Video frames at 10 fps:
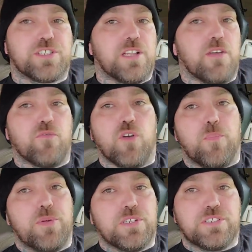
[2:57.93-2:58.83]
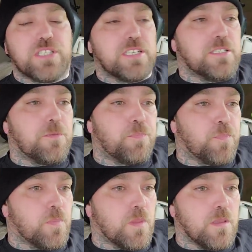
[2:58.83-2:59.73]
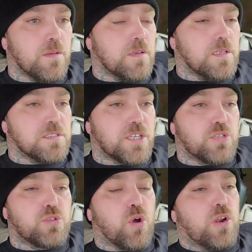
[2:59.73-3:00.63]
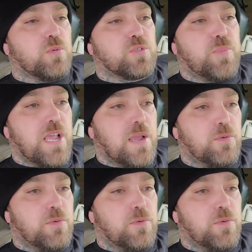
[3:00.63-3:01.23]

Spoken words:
than ever up here, Jay. He's like, you thought it was bad